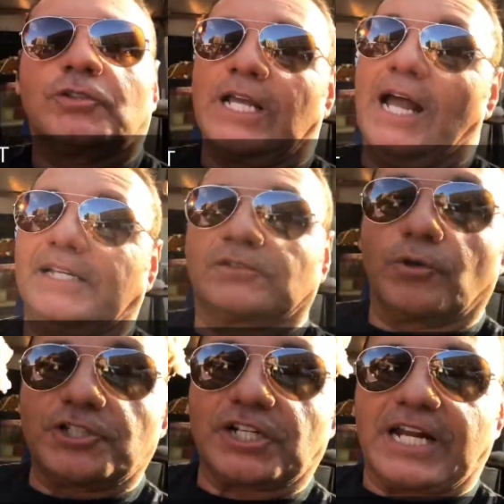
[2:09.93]
Guys,
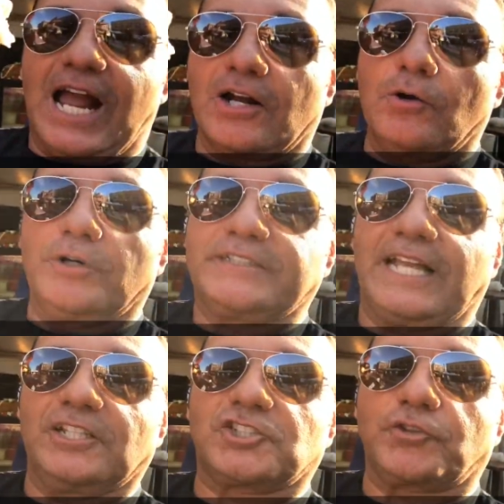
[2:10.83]
we're in Chicago. We're in
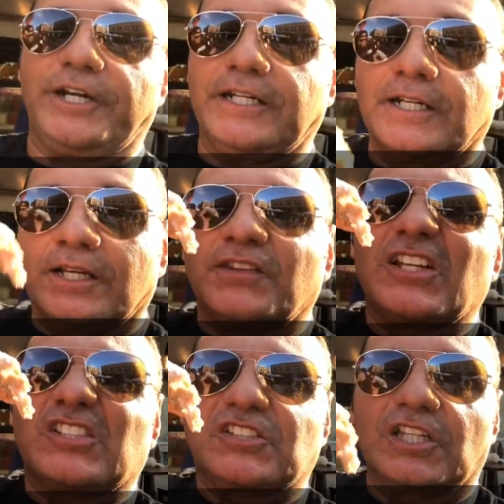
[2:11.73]
Taylor Street.
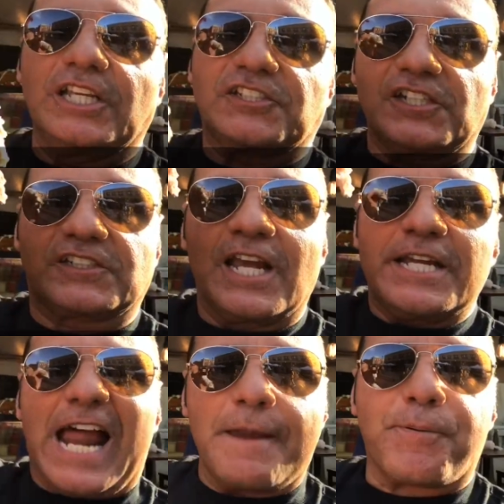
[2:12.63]
This is delicious.
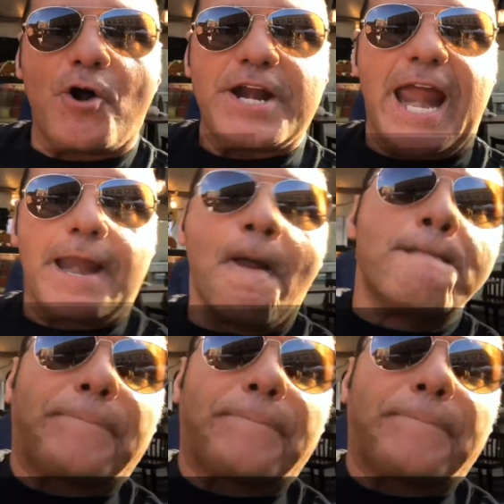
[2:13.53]
9.8.